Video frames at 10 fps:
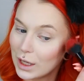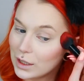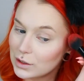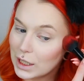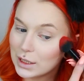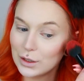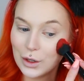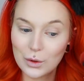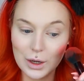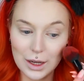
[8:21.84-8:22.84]
And as you guys
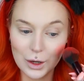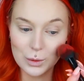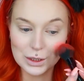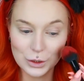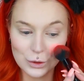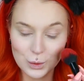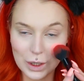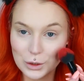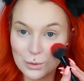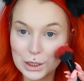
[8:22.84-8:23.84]
know, I always use
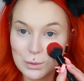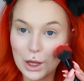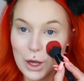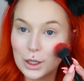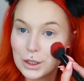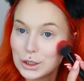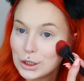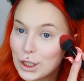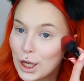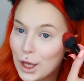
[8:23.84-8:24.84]
way too much
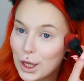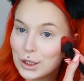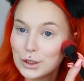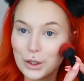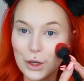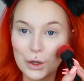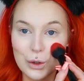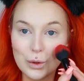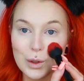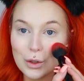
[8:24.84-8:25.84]
blush.
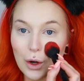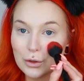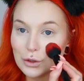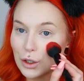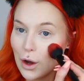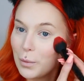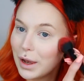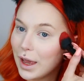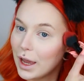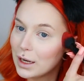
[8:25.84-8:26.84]
So don't
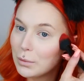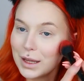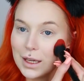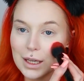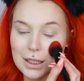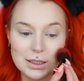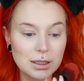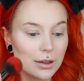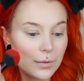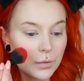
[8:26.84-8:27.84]
complain,
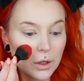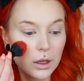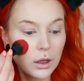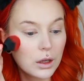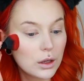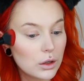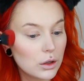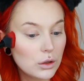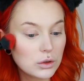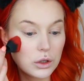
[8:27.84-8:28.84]
please.
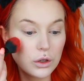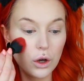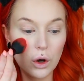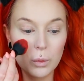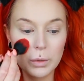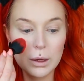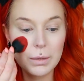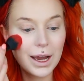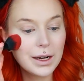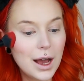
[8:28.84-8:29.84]
You should know me
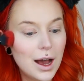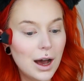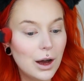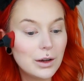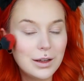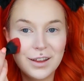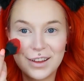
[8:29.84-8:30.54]
by now.